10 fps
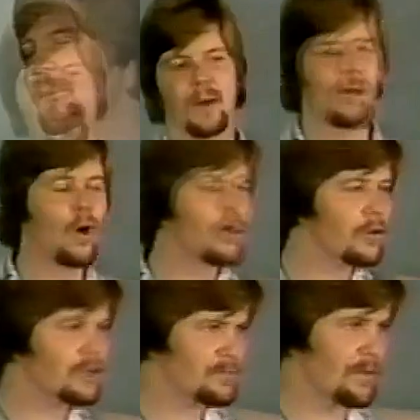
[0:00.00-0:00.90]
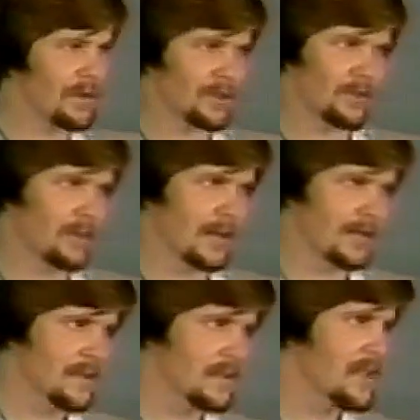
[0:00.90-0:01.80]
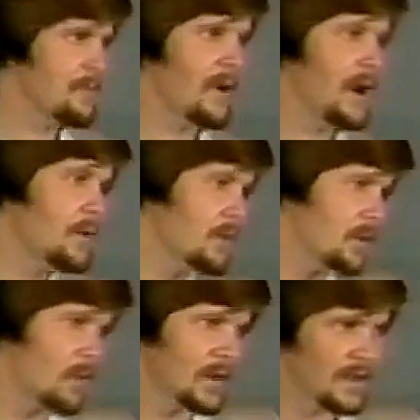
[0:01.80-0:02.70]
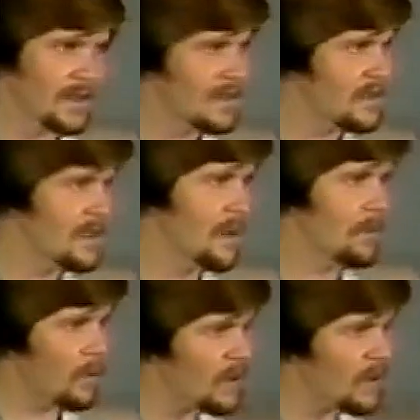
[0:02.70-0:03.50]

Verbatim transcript: They were all spiritual blessings. And they probably weren't the ones I just said.